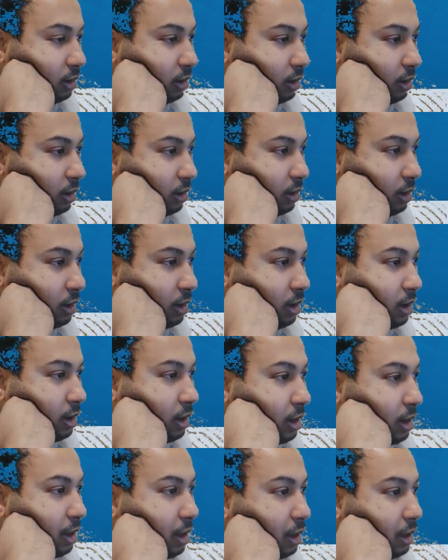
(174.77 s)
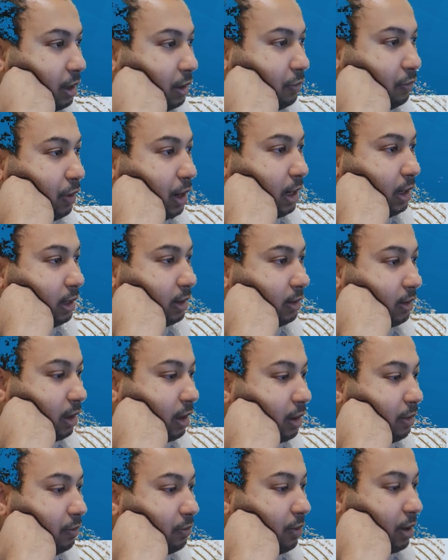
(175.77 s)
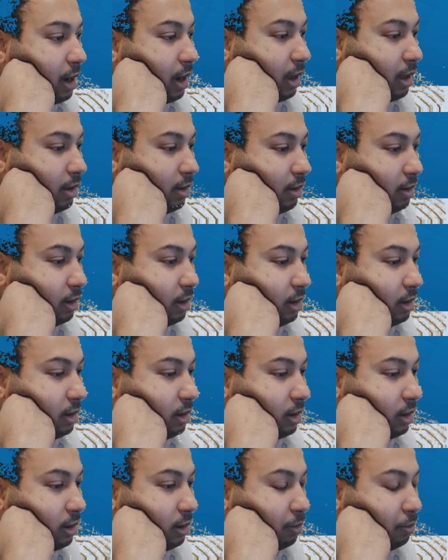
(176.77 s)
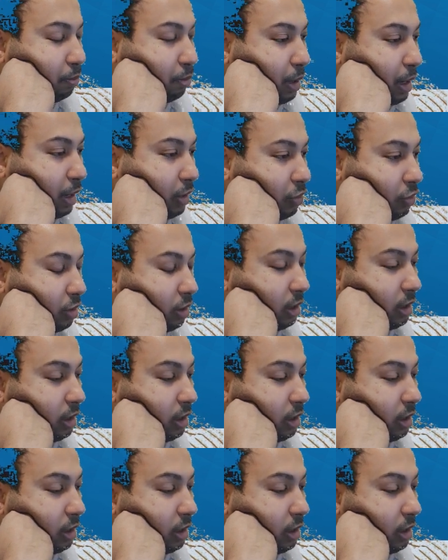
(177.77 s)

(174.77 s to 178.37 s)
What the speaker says: You can find the same files in the patch,